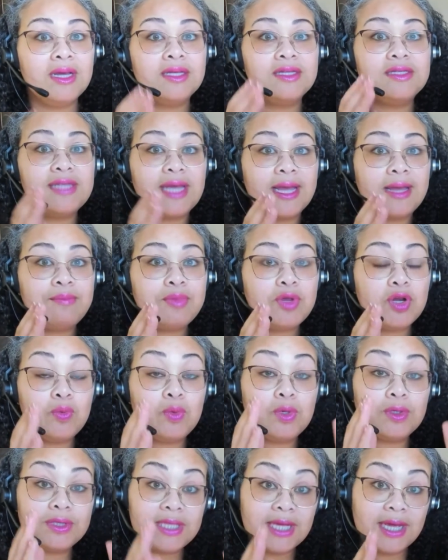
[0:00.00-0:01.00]
Zapier
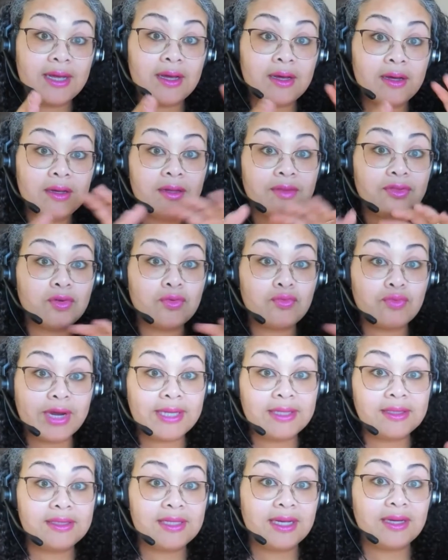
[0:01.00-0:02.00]
will take the
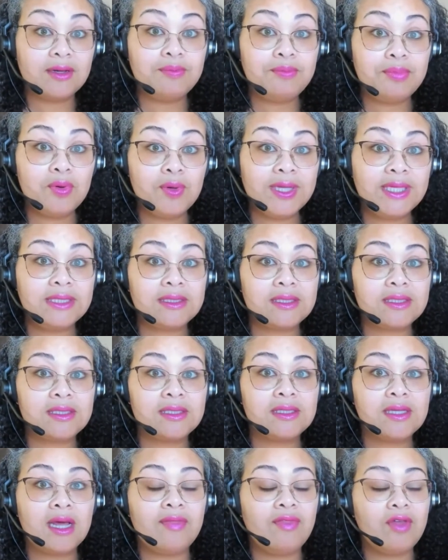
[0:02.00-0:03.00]
right data
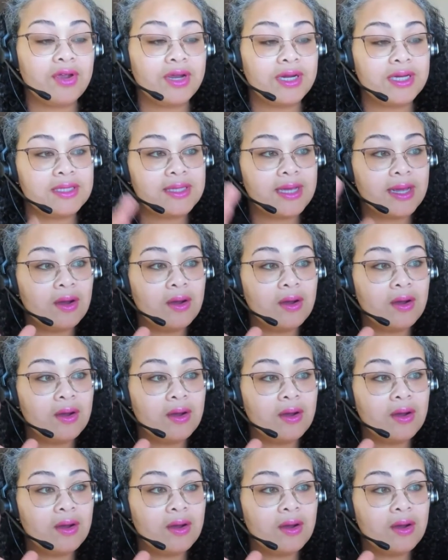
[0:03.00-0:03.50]
points and they're going to say,